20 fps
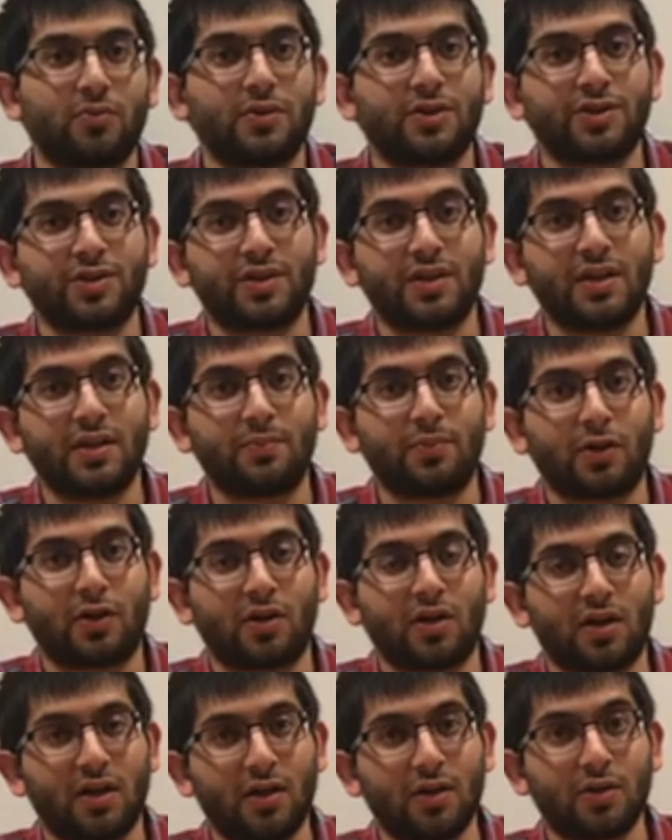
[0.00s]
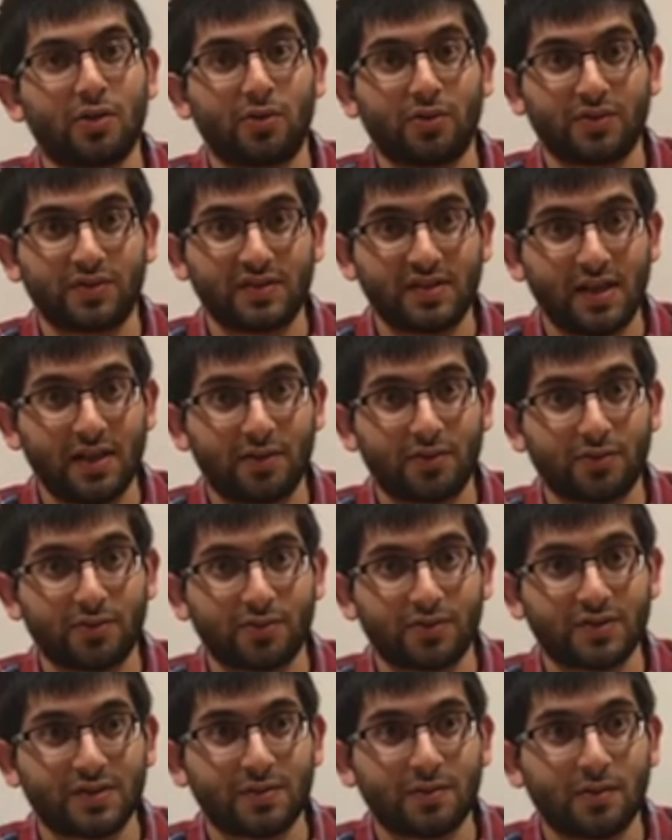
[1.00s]
we should keep our hot and cold cycles,
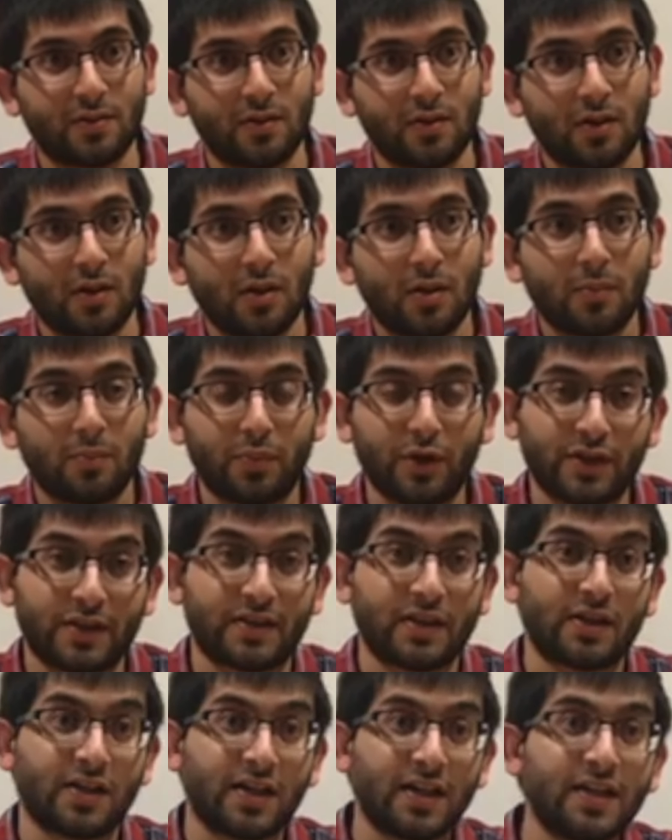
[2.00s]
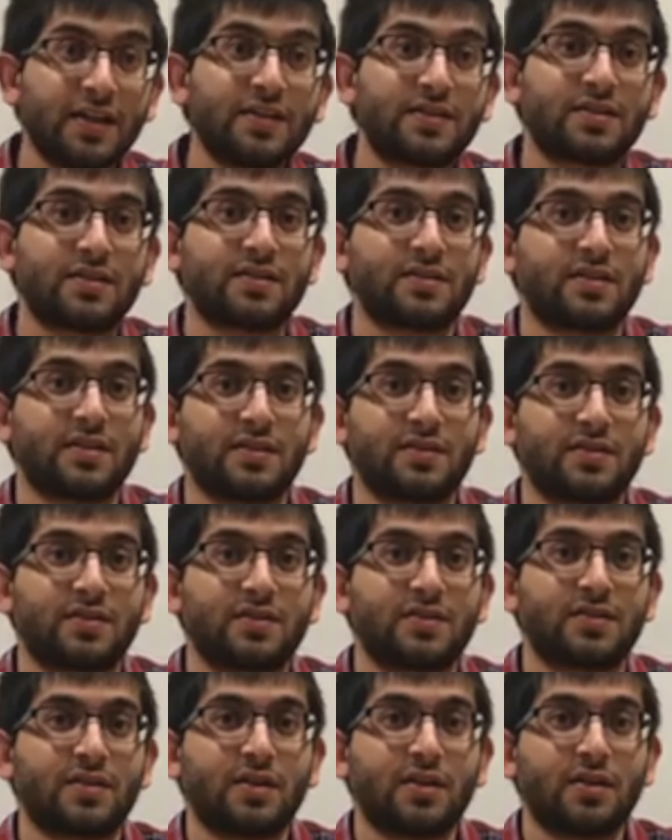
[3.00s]
but there is
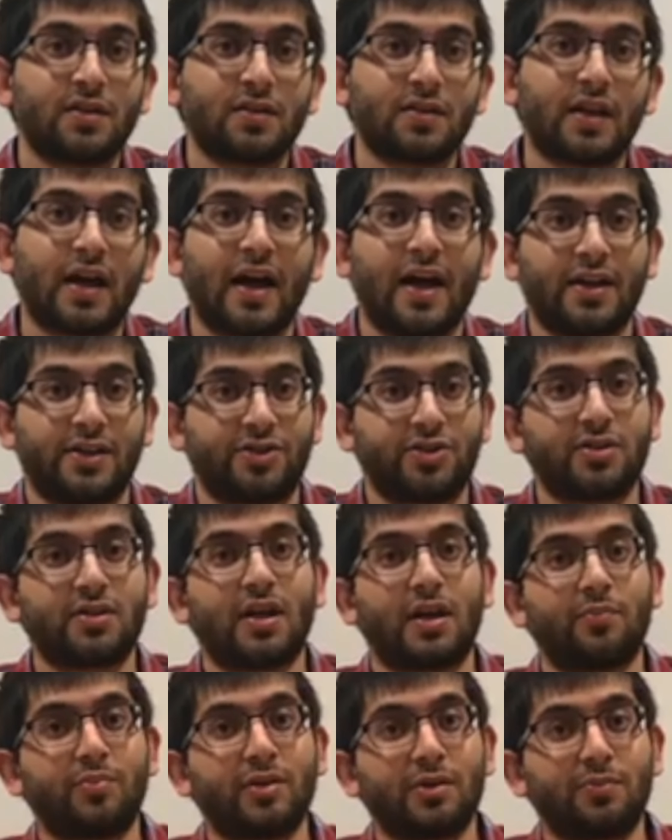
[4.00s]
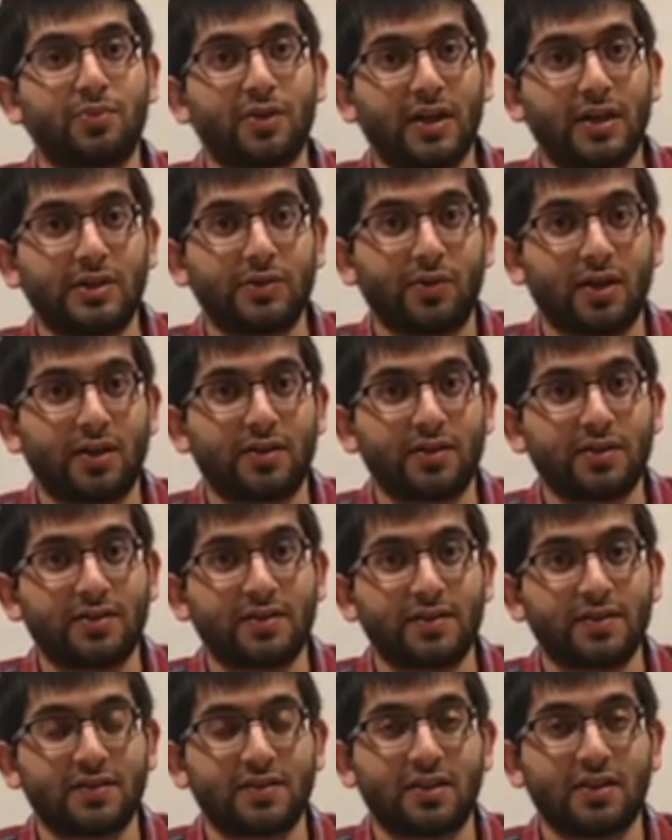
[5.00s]
consensus that ice should not be applied directly
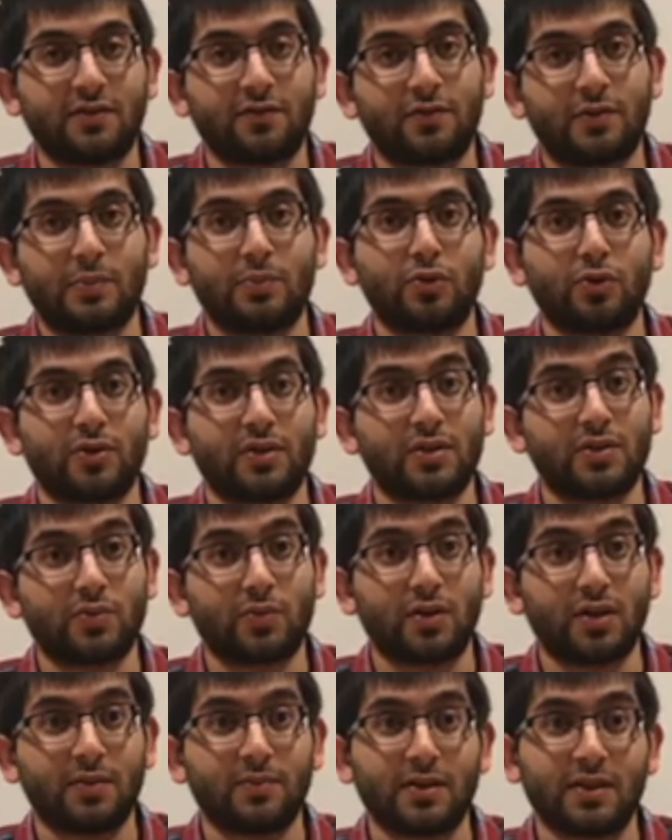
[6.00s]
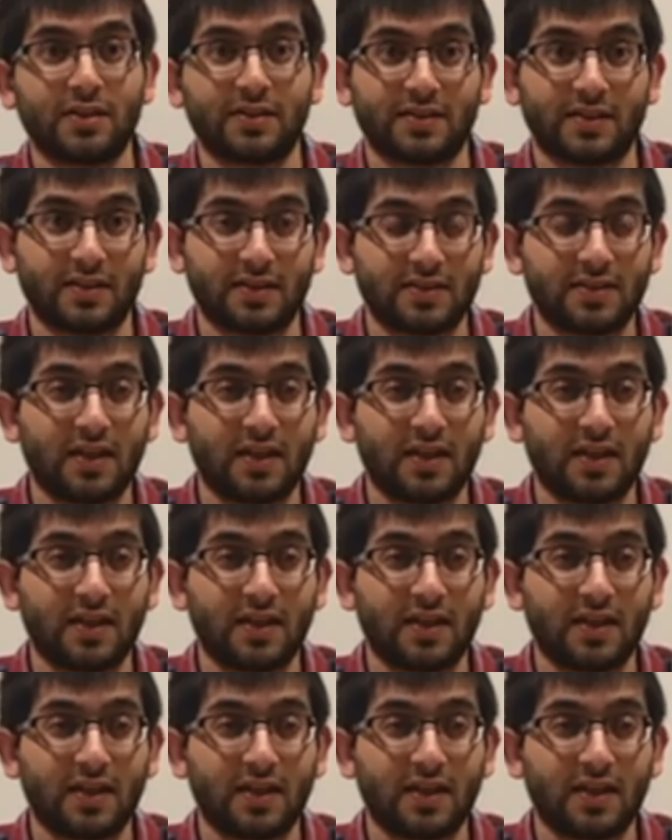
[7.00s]
to the skin for more than 20 minutes at a